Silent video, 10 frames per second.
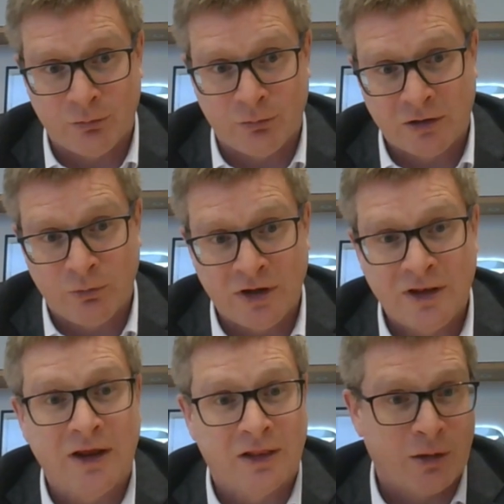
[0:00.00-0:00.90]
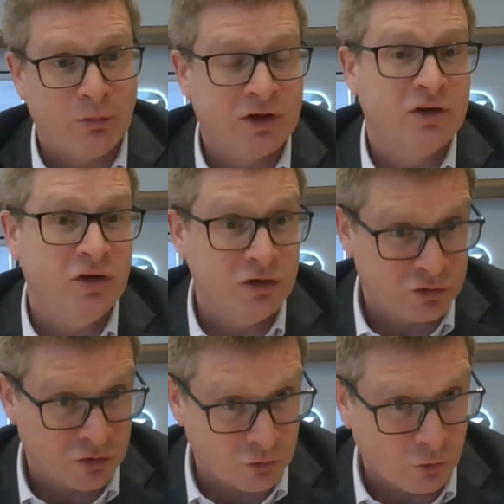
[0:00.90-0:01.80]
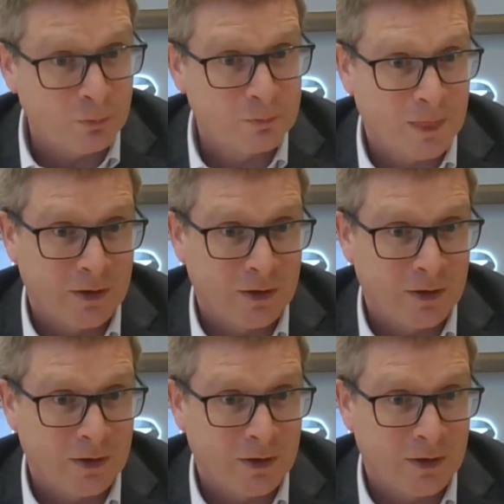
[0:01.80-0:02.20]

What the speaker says: and we think that will continue to grow.